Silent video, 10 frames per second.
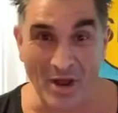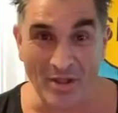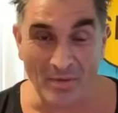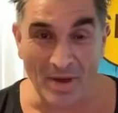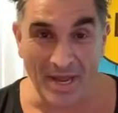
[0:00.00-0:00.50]
by
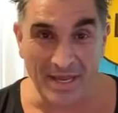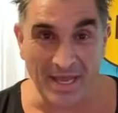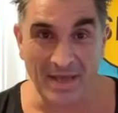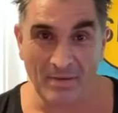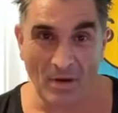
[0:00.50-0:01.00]
the way.
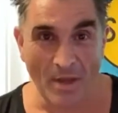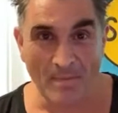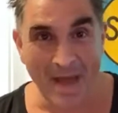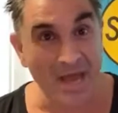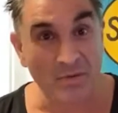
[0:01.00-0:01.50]
Hi,
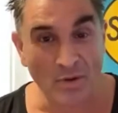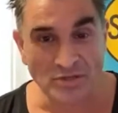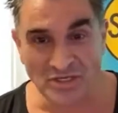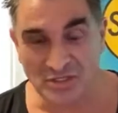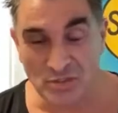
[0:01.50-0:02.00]
Mark
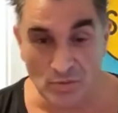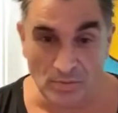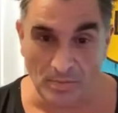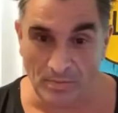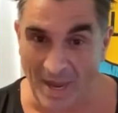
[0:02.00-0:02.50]
Rogers,
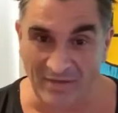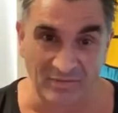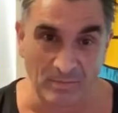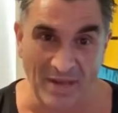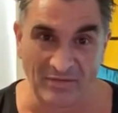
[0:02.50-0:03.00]
who
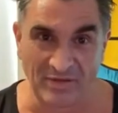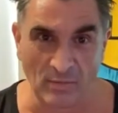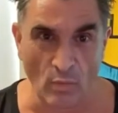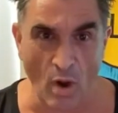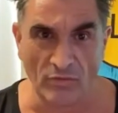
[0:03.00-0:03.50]
based
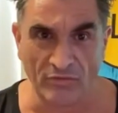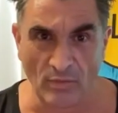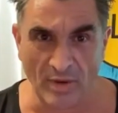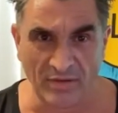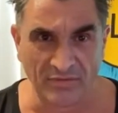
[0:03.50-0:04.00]
in
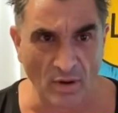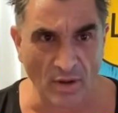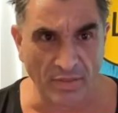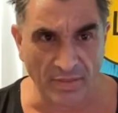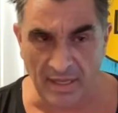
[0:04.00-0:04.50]
Rosarito,
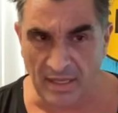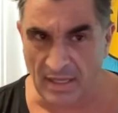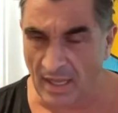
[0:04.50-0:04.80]
I think,